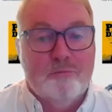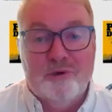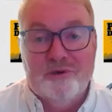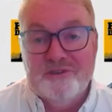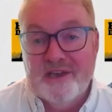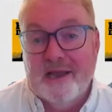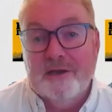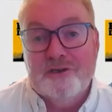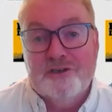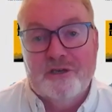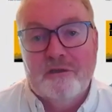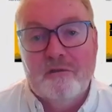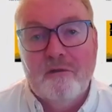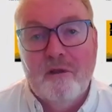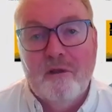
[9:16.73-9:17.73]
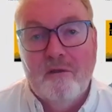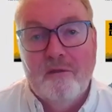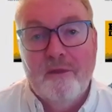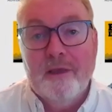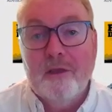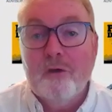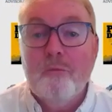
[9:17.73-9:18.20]
protection
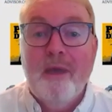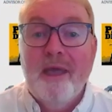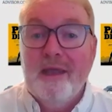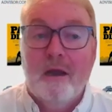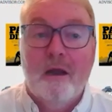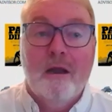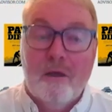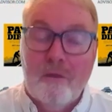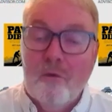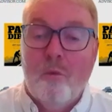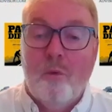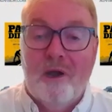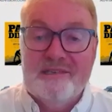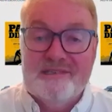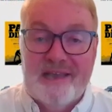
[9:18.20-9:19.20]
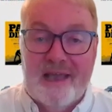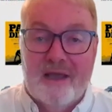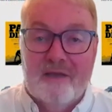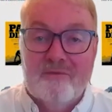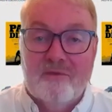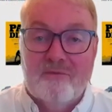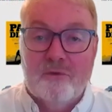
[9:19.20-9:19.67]
that you may not otherwise
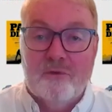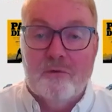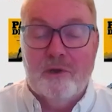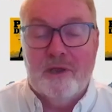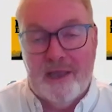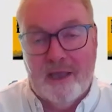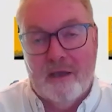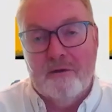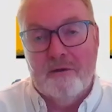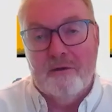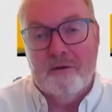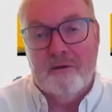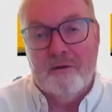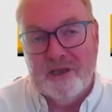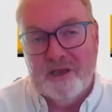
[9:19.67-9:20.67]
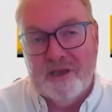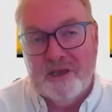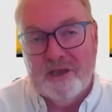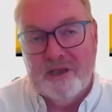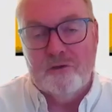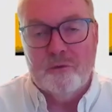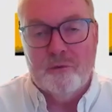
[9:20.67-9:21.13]
have if your account is based
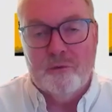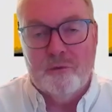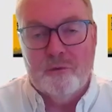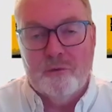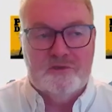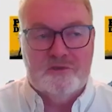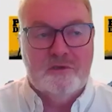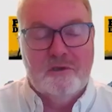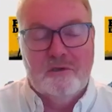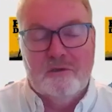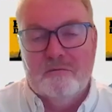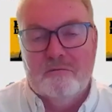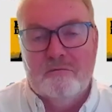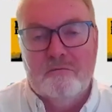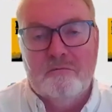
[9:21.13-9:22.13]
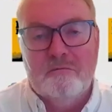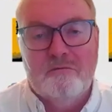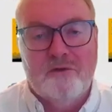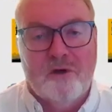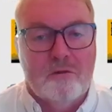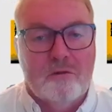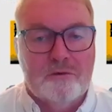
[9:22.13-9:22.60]
in U.S.
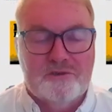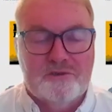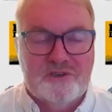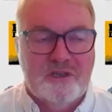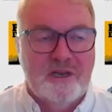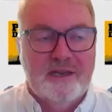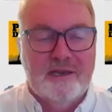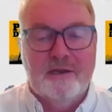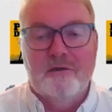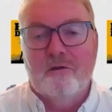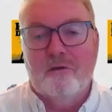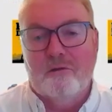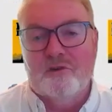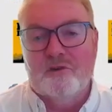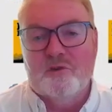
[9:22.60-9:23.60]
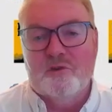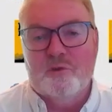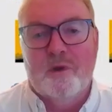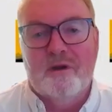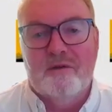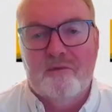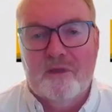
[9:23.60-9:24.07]
dollars, Canadian dollars,
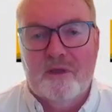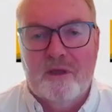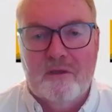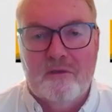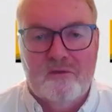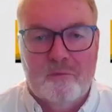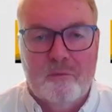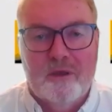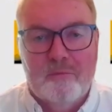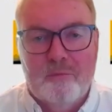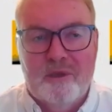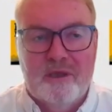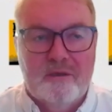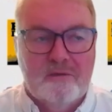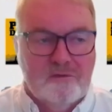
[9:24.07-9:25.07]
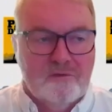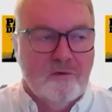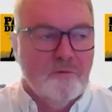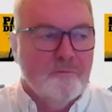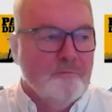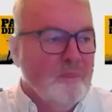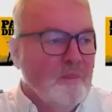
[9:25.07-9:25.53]
whatever the case might be.
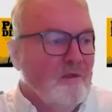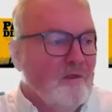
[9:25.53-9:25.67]
So.